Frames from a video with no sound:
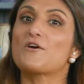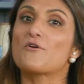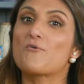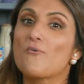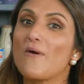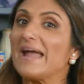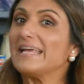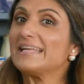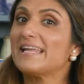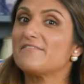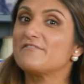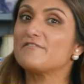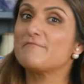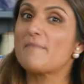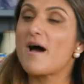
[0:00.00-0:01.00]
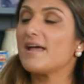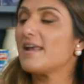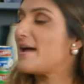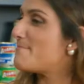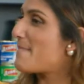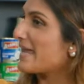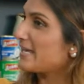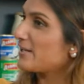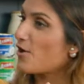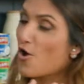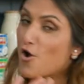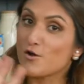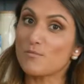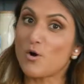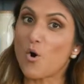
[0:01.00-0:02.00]
a great love of mine. I make it at
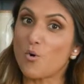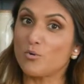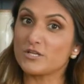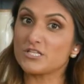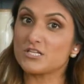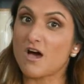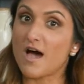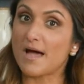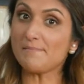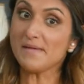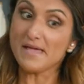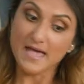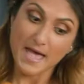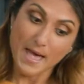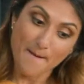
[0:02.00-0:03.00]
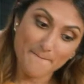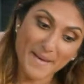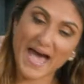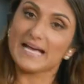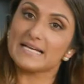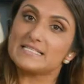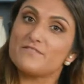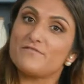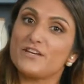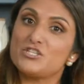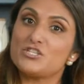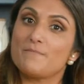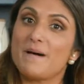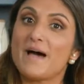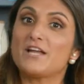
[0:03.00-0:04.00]
home all the time. Packs a
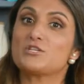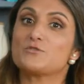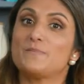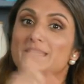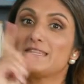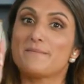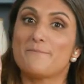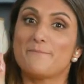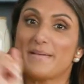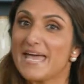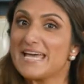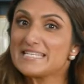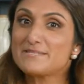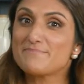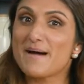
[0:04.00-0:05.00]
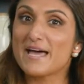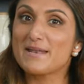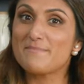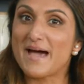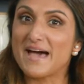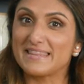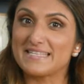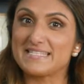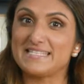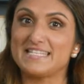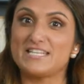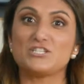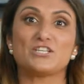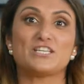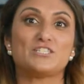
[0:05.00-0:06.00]
veggie punch, but the best part about this
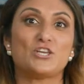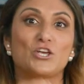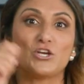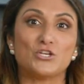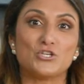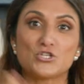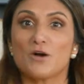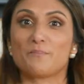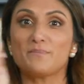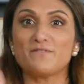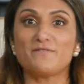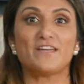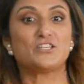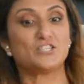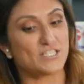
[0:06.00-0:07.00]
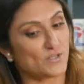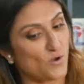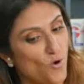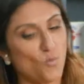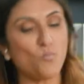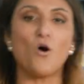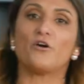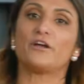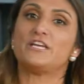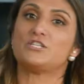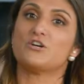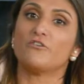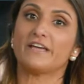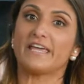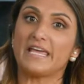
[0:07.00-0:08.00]
dish is you can chop your veggies all wonky
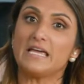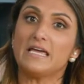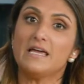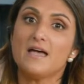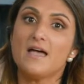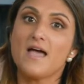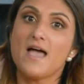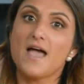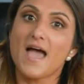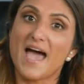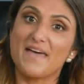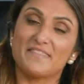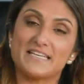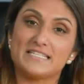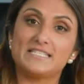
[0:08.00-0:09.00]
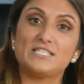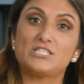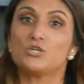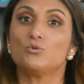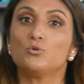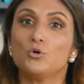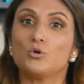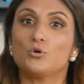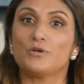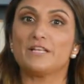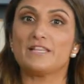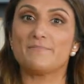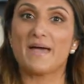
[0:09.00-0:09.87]
donkey and they still look good in the